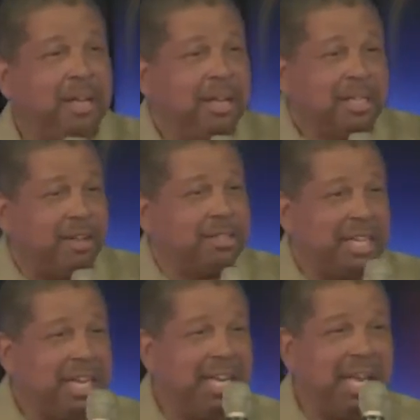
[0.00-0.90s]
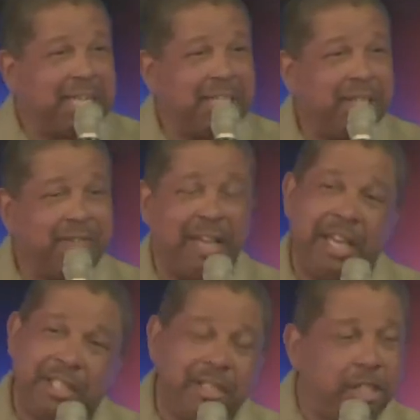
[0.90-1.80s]
As long as they didn't hit you, if they hit
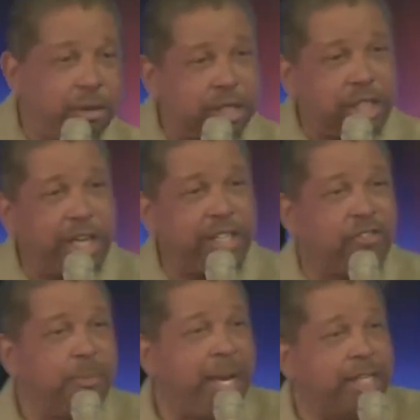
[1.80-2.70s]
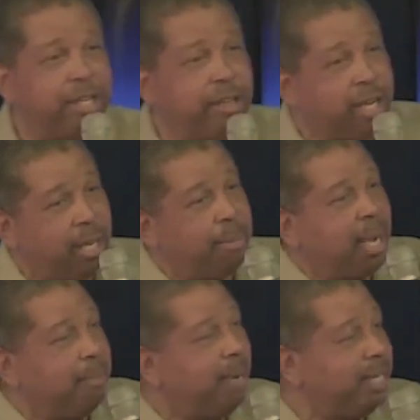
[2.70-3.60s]
you, then you exchange information and you tell them, God
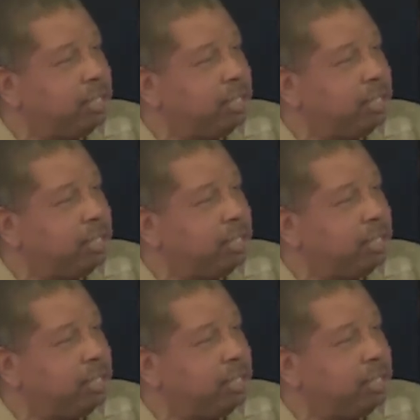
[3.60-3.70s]
bless you.